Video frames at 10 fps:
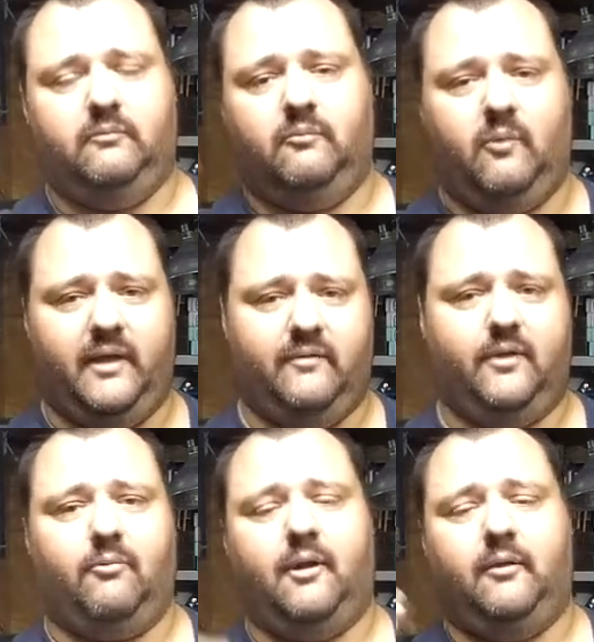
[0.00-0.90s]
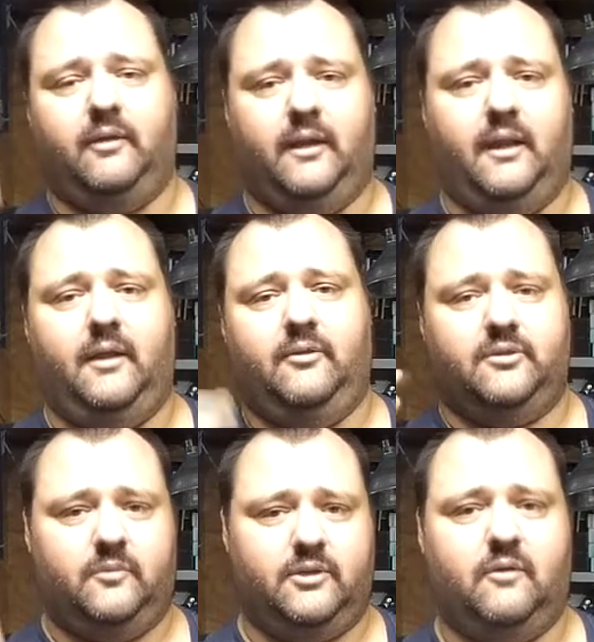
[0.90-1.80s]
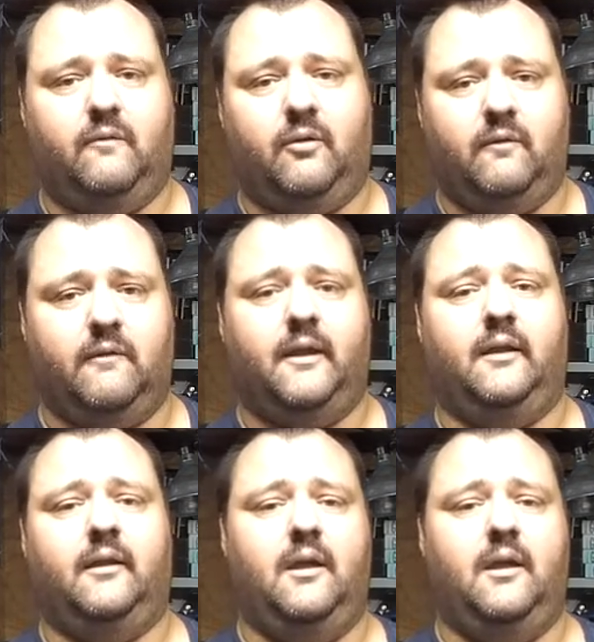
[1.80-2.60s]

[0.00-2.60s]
waving around and hitting the switch over and over again,